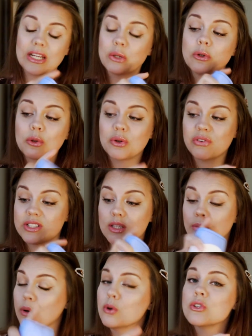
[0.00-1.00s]
don't know if it's
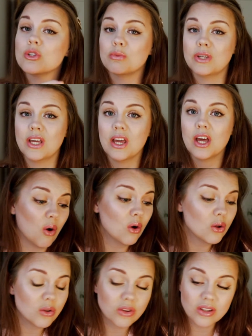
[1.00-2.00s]
supposed to be.
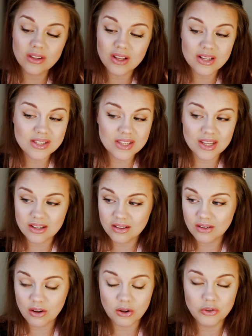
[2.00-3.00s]
All the dead skin
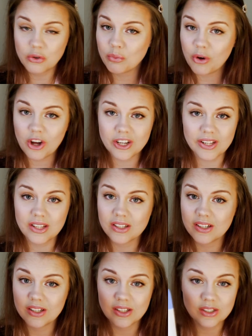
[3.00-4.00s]
on your body
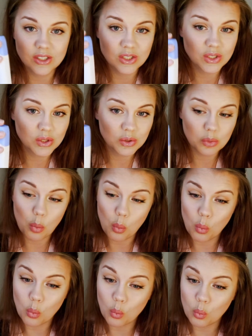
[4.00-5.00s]

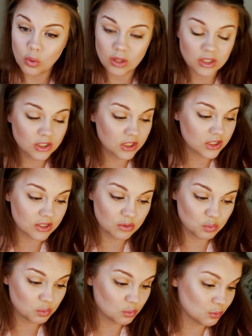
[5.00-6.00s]
will just
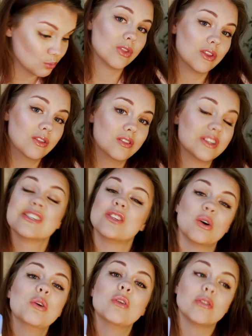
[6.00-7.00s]

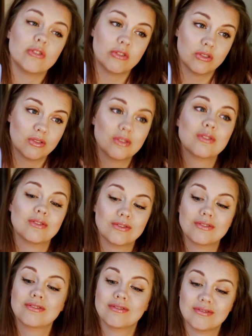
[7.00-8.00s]
dissolve,
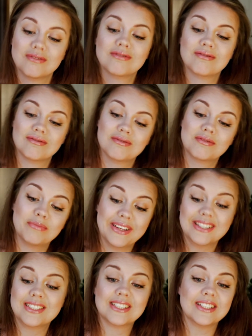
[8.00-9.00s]

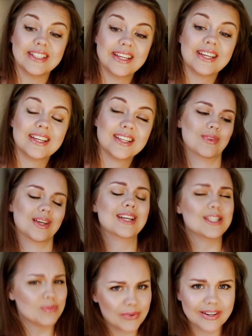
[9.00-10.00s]
basically.
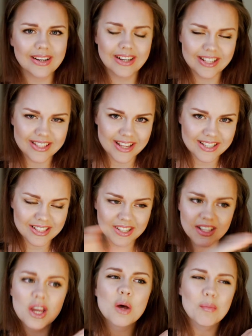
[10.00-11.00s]
It's pretty
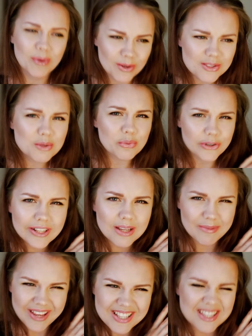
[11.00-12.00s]
disgusting, but also pretty
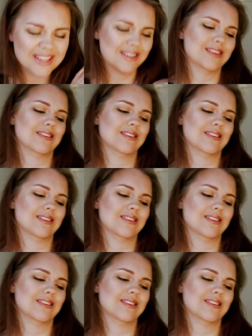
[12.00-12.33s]
amazing.